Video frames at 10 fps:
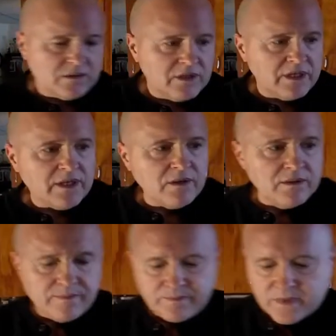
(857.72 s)
Okay,
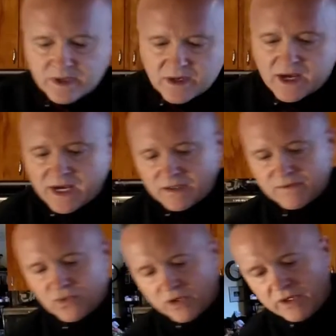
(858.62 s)

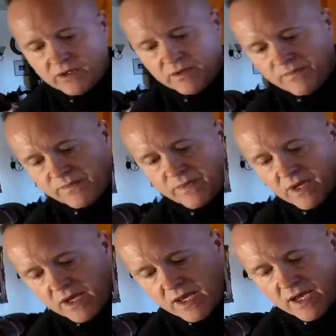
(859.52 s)
olive oil,
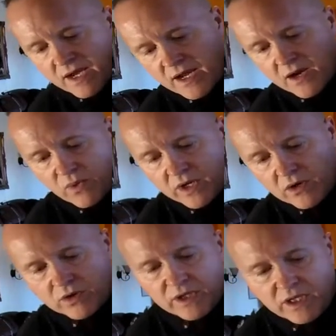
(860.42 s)
and now we
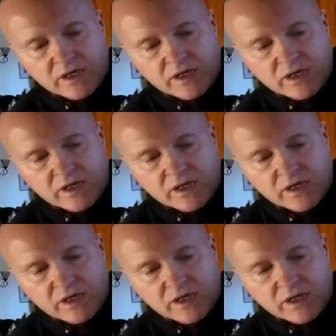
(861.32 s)
go to the